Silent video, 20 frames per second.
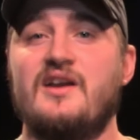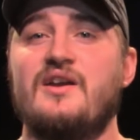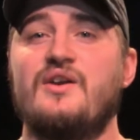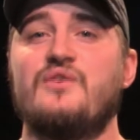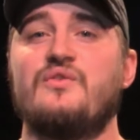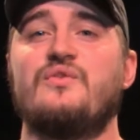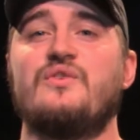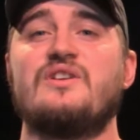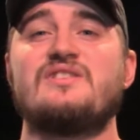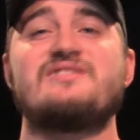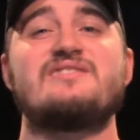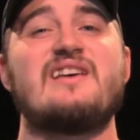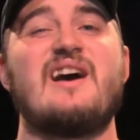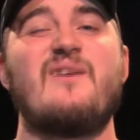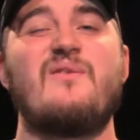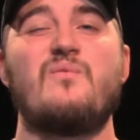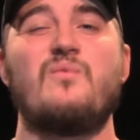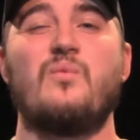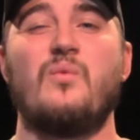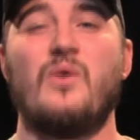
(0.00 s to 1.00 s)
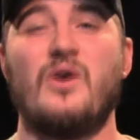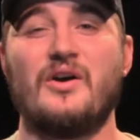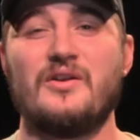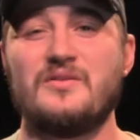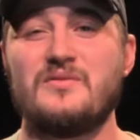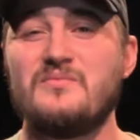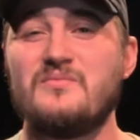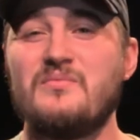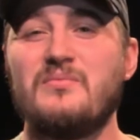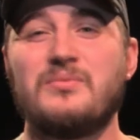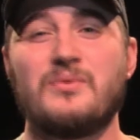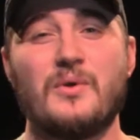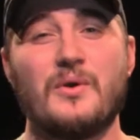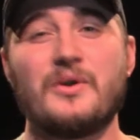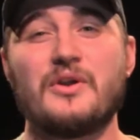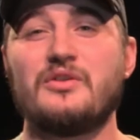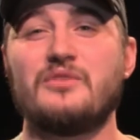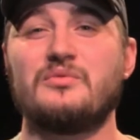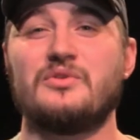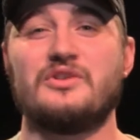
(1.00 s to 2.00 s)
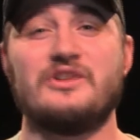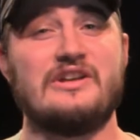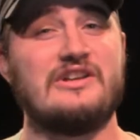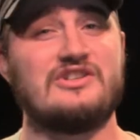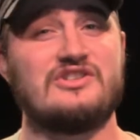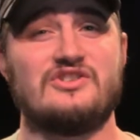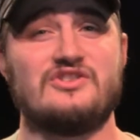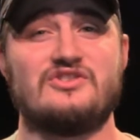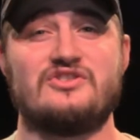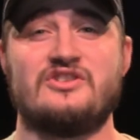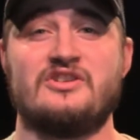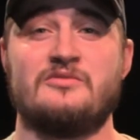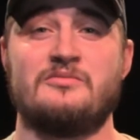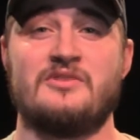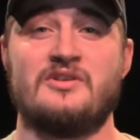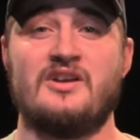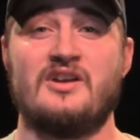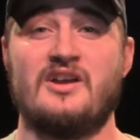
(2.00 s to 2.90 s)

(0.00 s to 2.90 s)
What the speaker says: fix that one broken relationship,